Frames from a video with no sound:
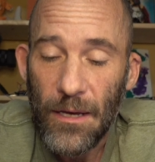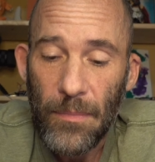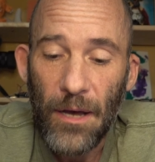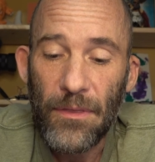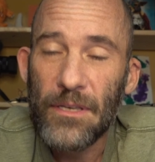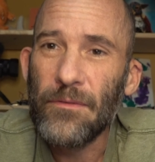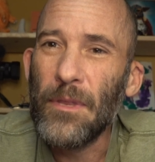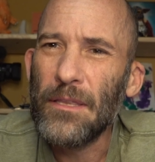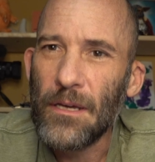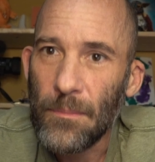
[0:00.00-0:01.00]
about this from
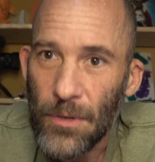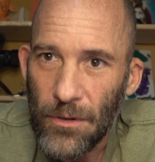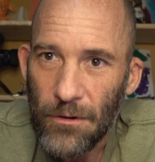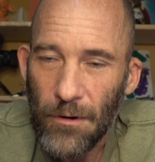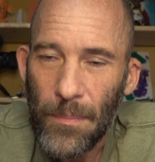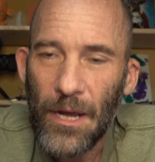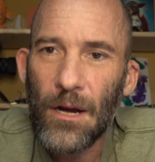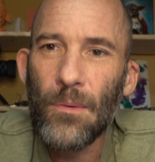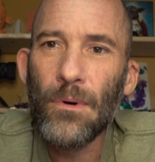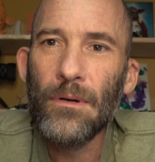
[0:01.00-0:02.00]
like the computer
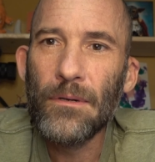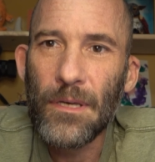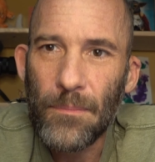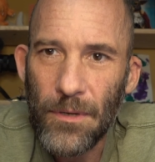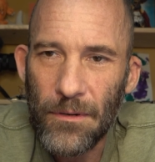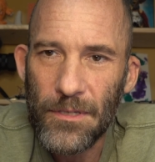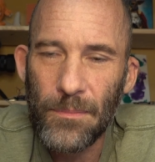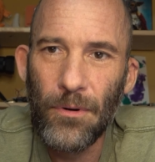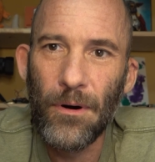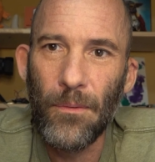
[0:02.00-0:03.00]
repair world, computer
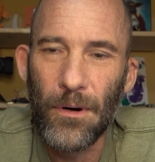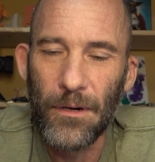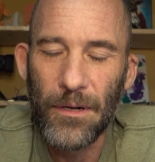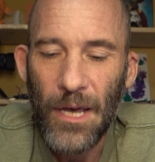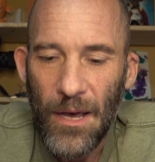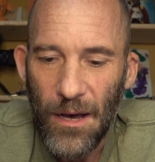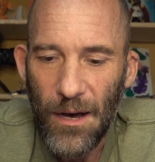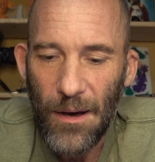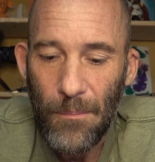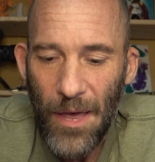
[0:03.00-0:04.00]
support world.
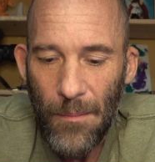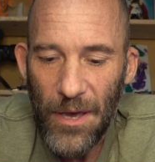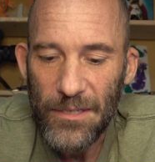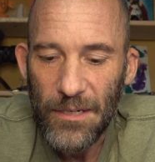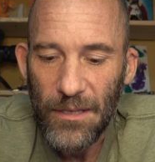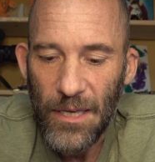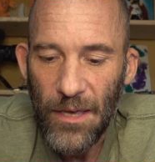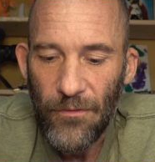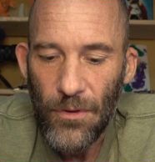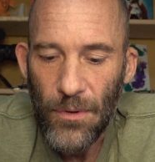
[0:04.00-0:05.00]
Basically,
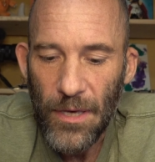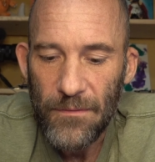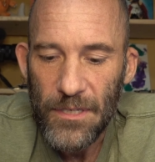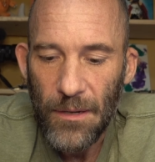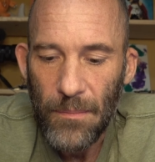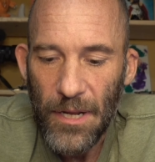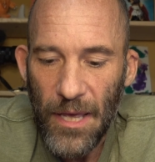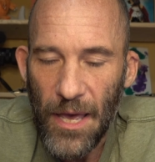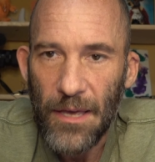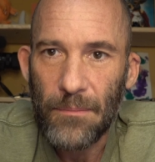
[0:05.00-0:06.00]
if you give
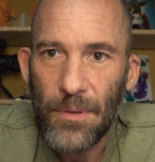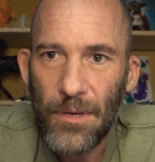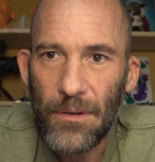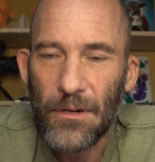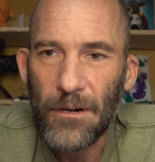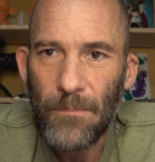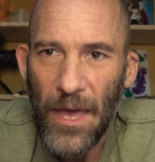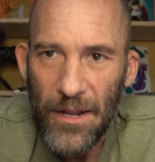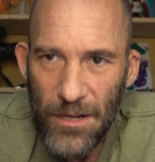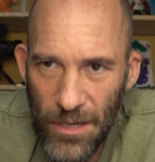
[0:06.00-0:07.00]
somebody a computer
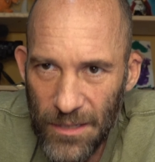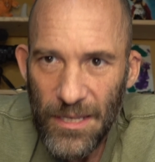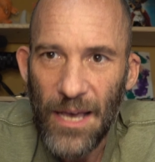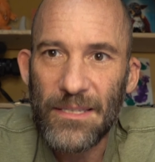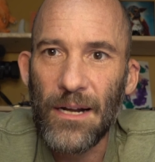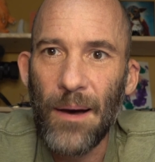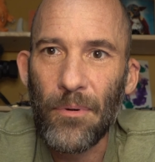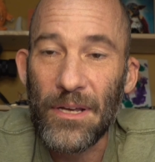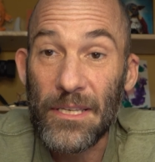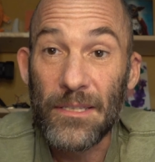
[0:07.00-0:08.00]
and it just has an
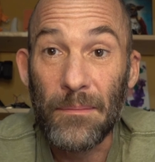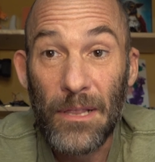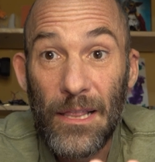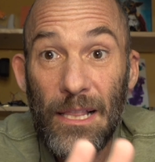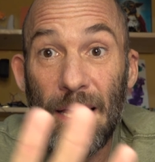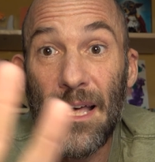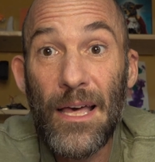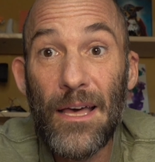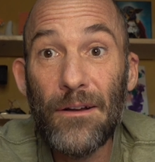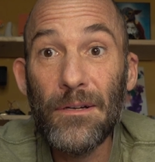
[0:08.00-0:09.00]
operating system,
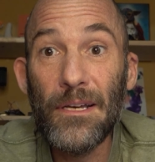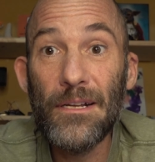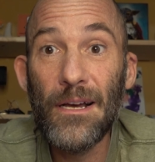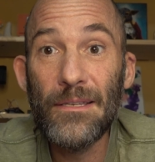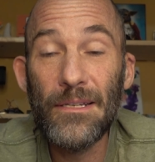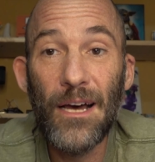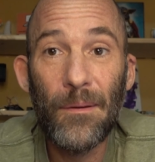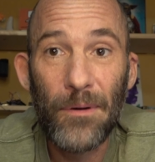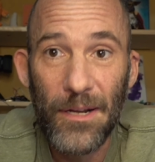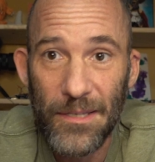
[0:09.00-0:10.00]
literally just an
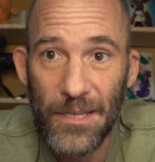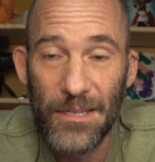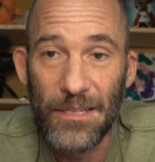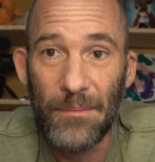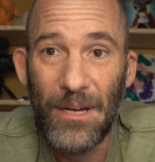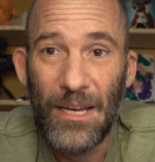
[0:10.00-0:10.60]
operating system,